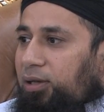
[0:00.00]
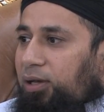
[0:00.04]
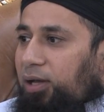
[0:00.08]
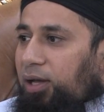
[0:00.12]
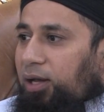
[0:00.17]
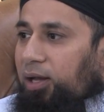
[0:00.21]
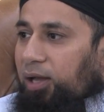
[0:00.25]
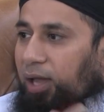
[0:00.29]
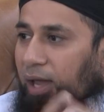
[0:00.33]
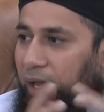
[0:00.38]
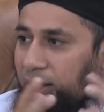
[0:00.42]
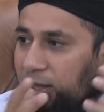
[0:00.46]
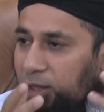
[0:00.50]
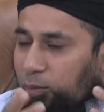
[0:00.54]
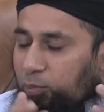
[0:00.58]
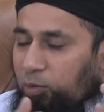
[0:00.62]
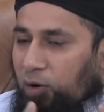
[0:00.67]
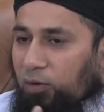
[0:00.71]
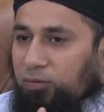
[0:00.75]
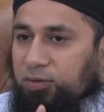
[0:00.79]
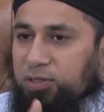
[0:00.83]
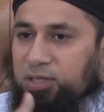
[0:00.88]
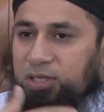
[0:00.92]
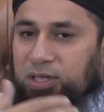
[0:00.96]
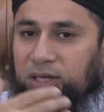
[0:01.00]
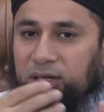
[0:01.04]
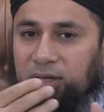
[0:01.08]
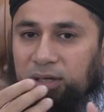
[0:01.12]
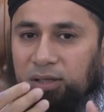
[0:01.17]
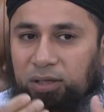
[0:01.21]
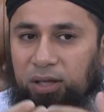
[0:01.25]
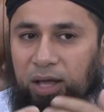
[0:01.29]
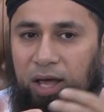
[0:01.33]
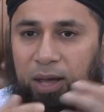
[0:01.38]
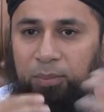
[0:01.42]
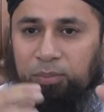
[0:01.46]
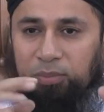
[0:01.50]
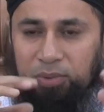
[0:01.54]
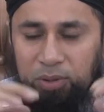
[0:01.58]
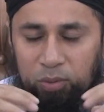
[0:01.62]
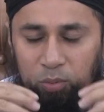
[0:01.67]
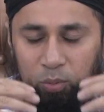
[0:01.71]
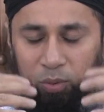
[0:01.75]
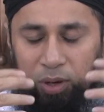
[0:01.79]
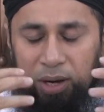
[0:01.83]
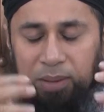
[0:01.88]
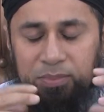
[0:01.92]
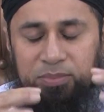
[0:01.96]
And again, the Prophet sallallahu,
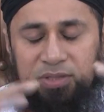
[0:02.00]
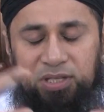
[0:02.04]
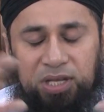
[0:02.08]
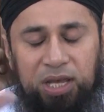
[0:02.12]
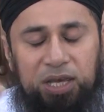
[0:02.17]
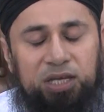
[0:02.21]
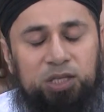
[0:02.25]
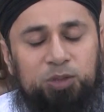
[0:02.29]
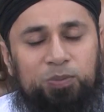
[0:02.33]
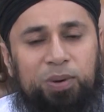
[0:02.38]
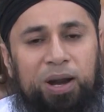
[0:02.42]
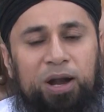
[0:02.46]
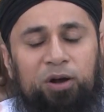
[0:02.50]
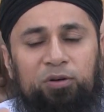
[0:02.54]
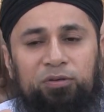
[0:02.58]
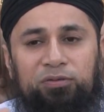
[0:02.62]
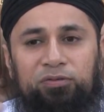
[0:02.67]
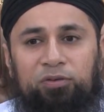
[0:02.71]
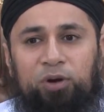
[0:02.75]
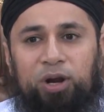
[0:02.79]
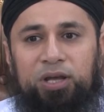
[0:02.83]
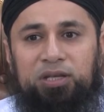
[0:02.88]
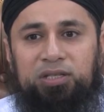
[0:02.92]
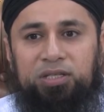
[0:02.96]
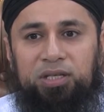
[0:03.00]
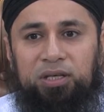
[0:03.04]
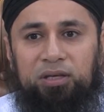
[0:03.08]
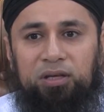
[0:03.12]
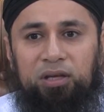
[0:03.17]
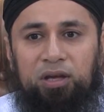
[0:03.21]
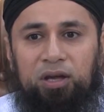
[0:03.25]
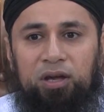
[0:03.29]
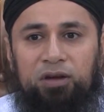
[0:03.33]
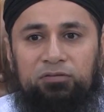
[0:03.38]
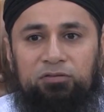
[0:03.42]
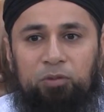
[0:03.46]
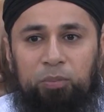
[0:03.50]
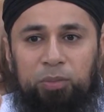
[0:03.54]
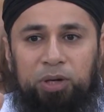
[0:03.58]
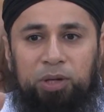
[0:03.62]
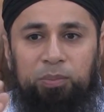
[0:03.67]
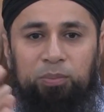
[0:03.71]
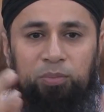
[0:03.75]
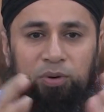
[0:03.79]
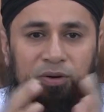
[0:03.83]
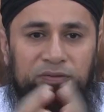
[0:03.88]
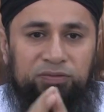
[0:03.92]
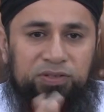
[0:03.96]
what I'm saying is paraphrasing from a
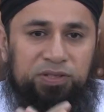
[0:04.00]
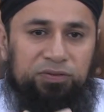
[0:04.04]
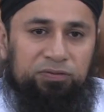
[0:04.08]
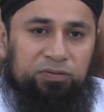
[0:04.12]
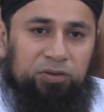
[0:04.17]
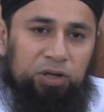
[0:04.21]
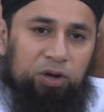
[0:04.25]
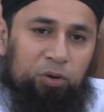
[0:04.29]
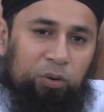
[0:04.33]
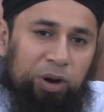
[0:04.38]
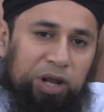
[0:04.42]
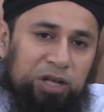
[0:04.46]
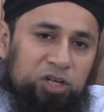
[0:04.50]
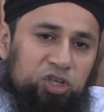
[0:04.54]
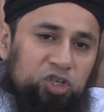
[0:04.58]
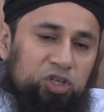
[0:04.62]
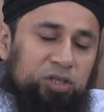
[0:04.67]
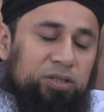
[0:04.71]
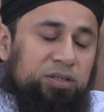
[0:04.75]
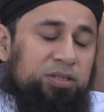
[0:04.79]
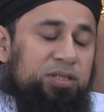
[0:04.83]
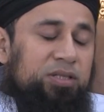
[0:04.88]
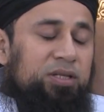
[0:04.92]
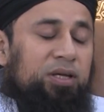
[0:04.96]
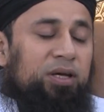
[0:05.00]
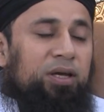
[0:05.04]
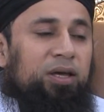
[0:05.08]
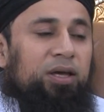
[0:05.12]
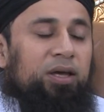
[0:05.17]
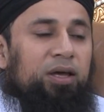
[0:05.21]
number of different narrations.